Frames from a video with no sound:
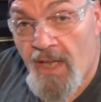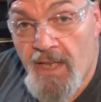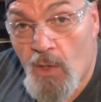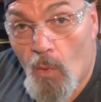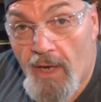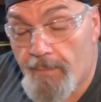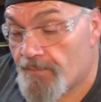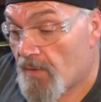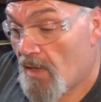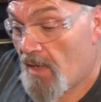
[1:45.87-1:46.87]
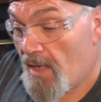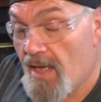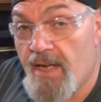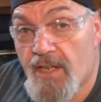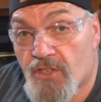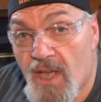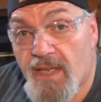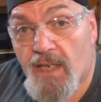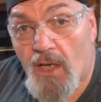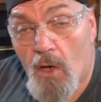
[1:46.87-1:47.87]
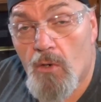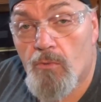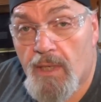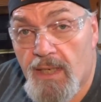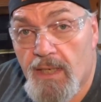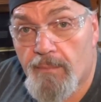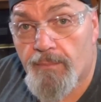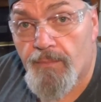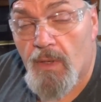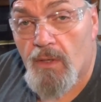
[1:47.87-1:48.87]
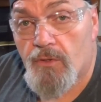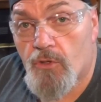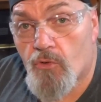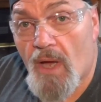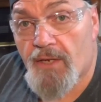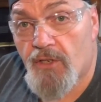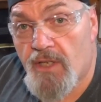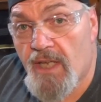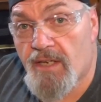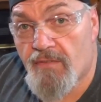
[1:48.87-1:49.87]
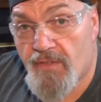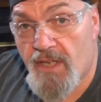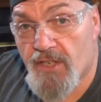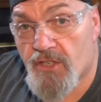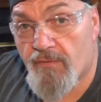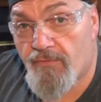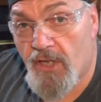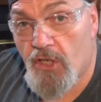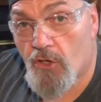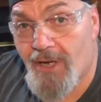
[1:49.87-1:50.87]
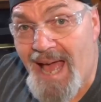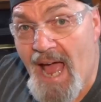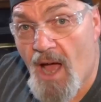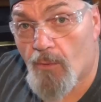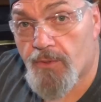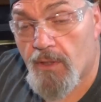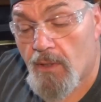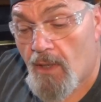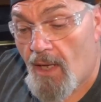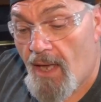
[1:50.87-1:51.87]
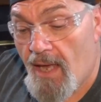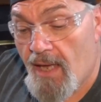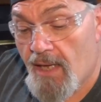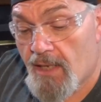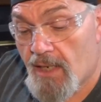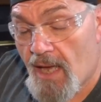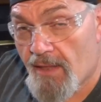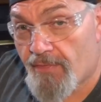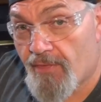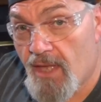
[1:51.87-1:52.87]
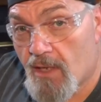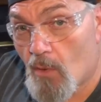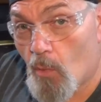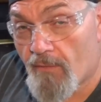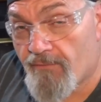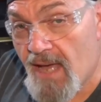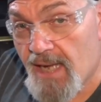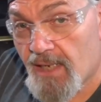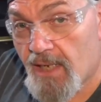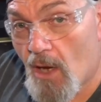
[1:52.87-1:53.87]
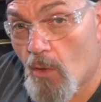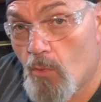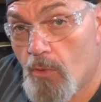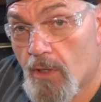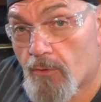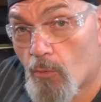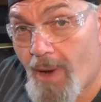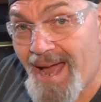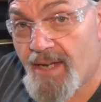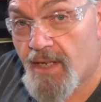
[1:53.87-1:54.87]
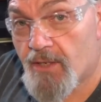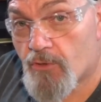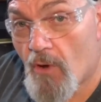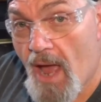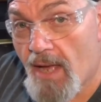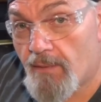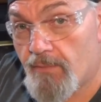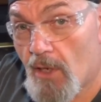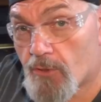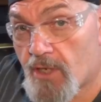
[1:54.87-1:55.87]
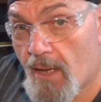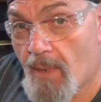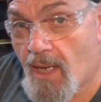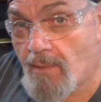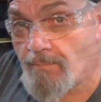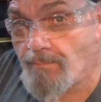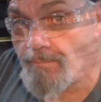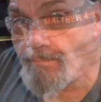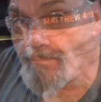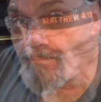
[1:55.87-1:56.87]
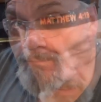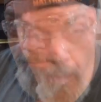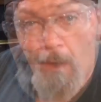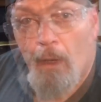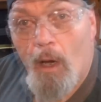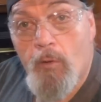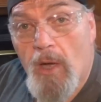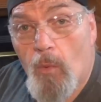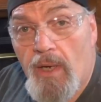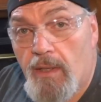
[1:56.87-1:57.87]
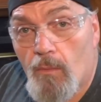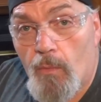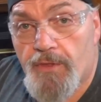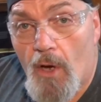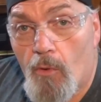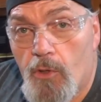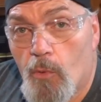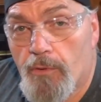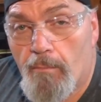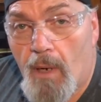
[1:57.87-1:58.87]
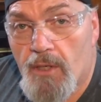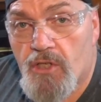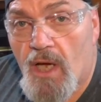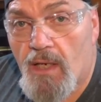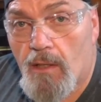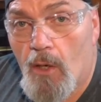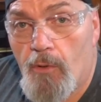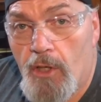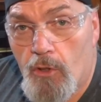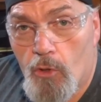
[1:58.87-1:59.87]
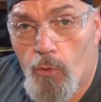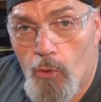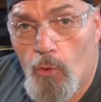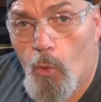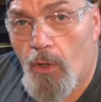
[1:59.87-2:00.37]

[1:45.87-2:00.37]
Anyway, it has taken a long time to try to get this figured out. And I think we're finally on the right track. Y'all stand by. Okay, Wade, we thought you were the buckshot loading guru.